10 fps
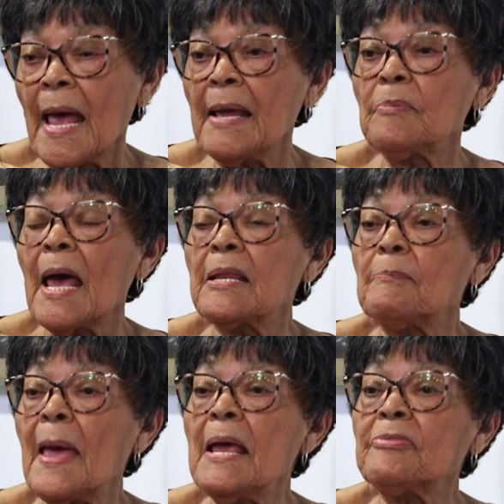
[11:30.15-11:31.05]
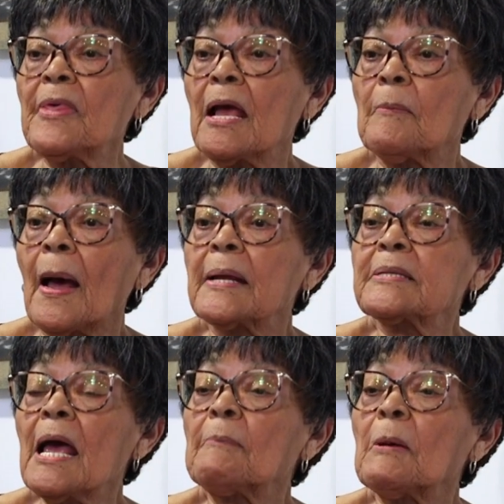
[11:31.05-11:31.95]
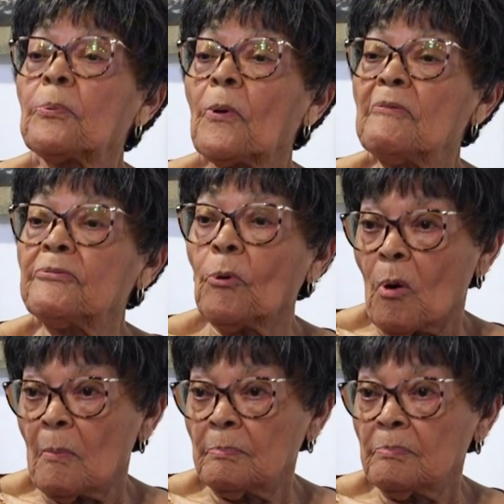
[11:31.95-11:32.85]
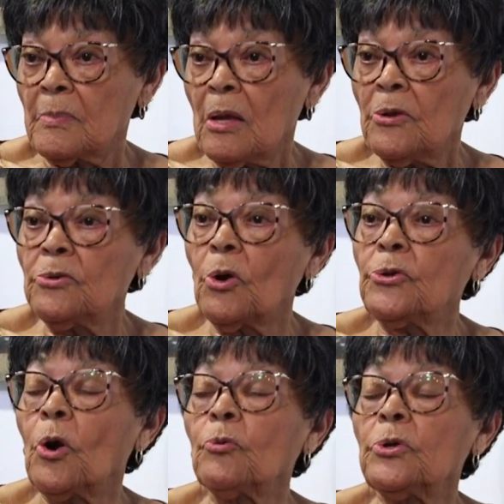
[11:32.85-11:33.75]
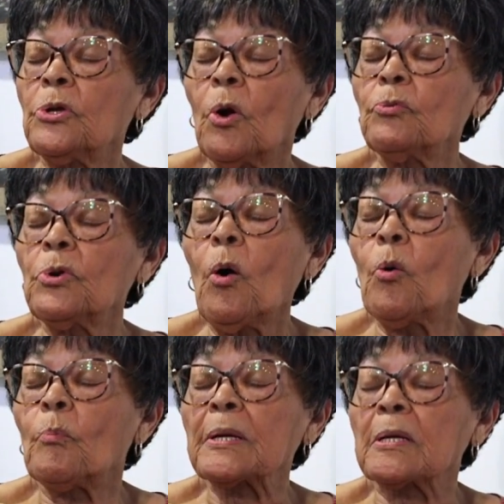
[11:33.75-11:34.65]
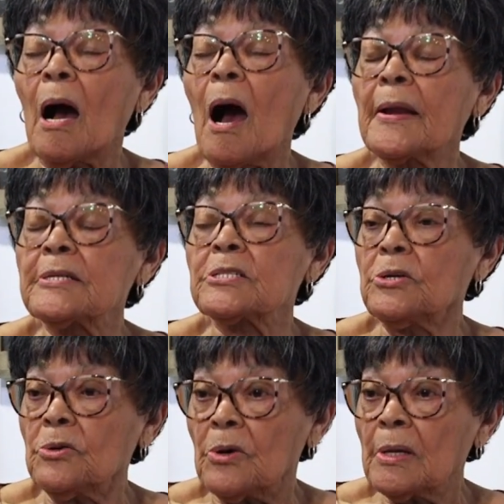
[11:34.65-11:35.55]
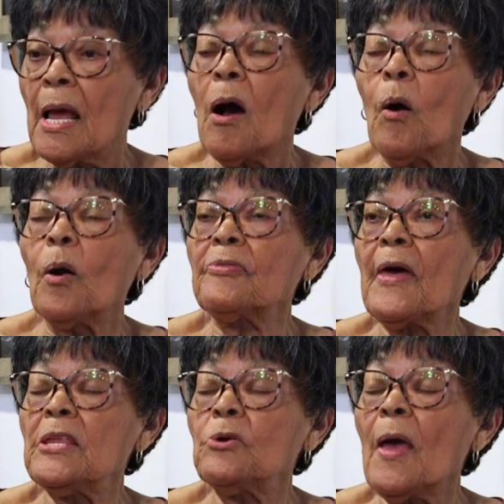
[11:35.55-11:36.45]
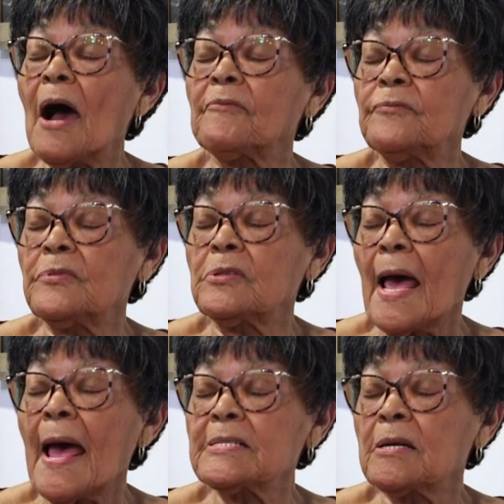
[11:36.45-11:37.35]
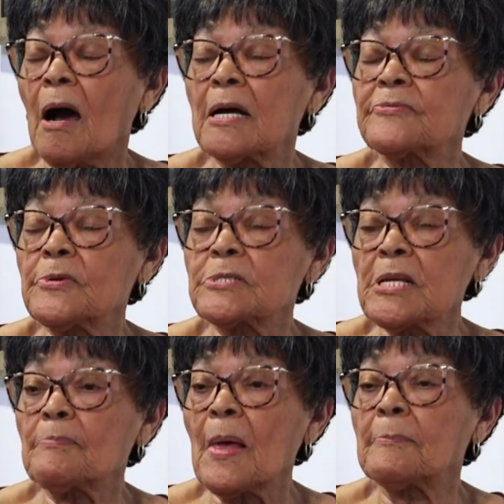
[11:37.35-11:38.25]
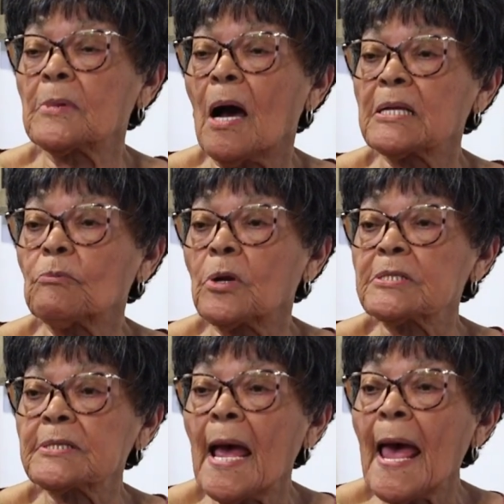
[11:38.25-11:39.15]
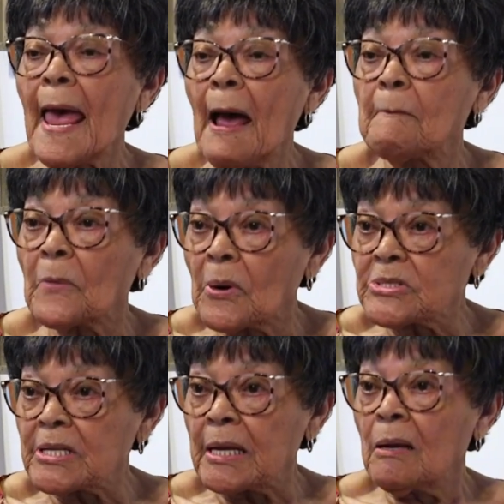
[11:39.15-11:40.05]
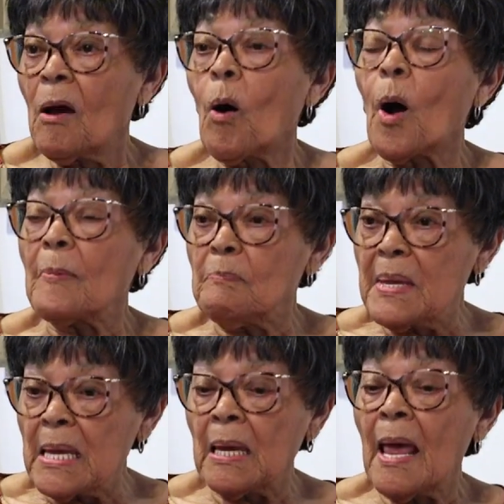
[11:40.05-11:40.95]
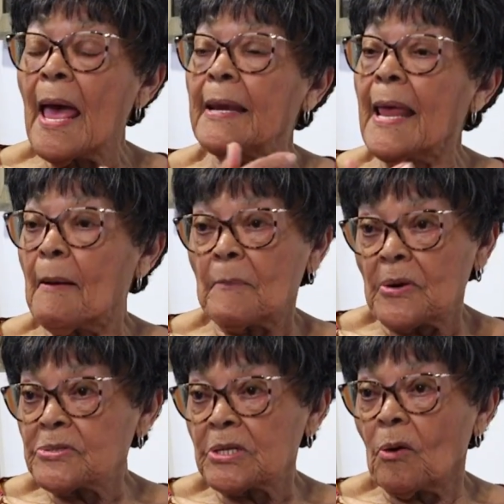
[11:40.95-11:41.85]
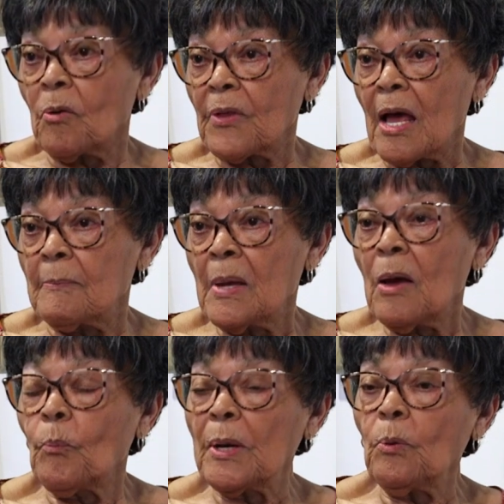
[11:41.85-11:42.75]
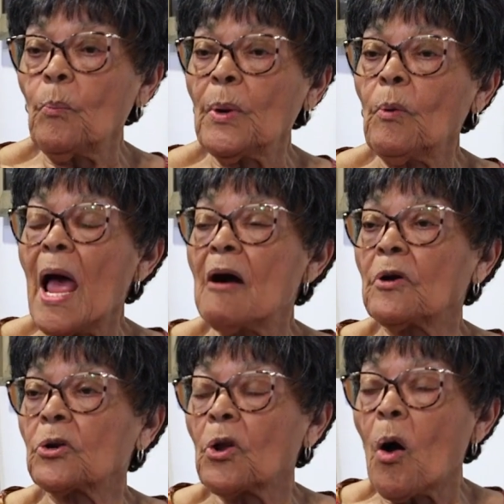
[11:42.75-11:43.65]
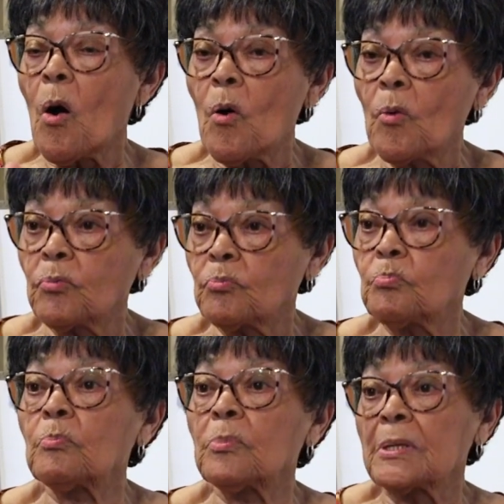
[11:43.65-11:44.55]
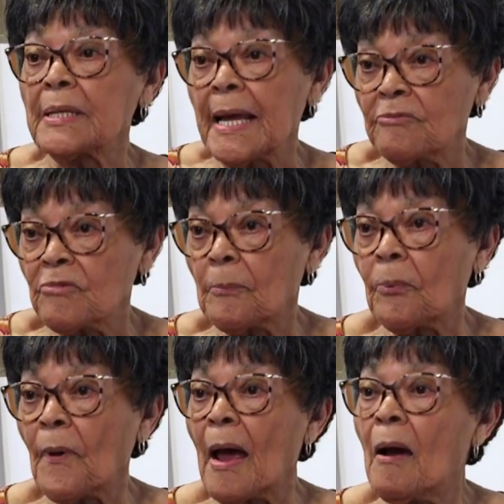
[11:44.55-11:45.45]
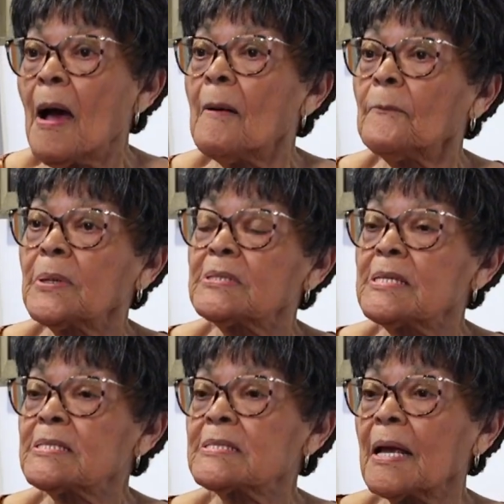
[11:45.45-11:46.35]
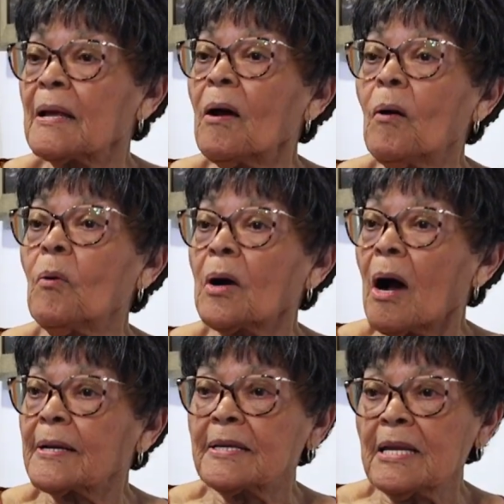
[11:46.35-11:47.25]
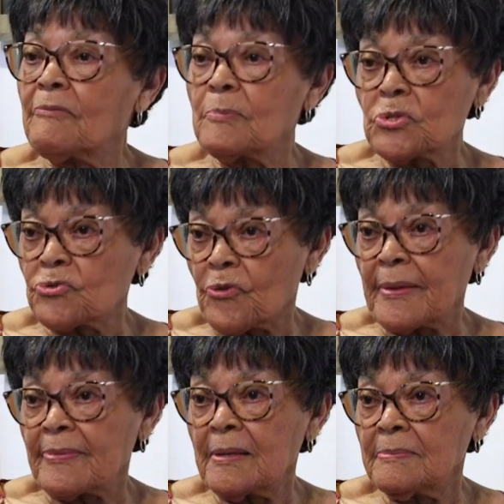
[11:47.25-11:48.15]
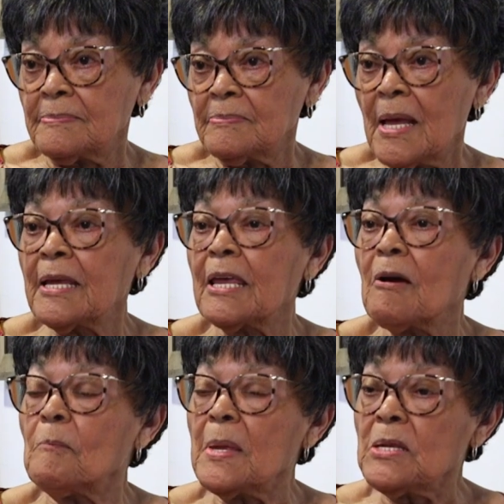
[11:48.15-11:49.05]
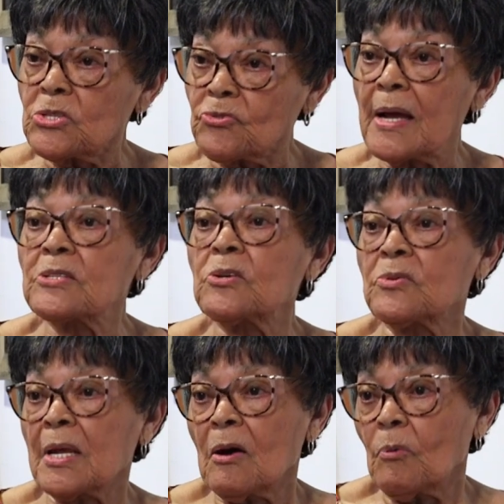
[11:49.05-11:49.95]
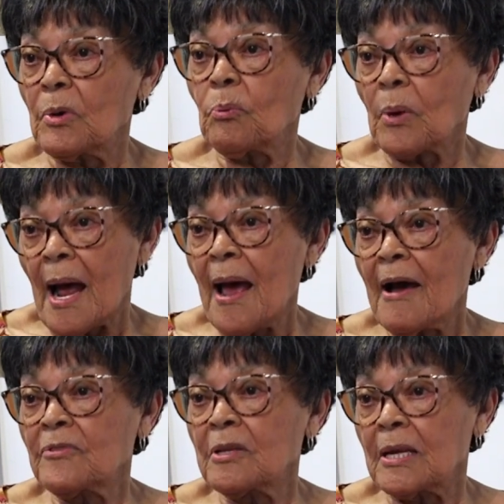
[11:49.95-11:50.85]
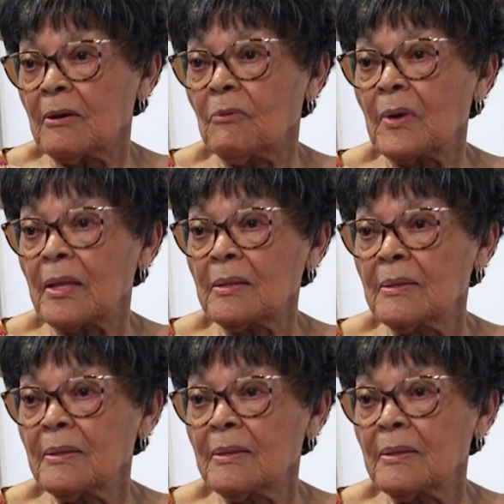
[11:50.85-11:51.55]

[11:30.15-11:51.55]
And the main thing about it, take them and pray for them. You don't know, but God is good. Only thing you have to ask God is for, sometimes God just want to say, have mercy on me and have mercy on them. We don't have a long length of prayer, but just say, oh God, give them strength. Give me strength to deal with what I have to deal with.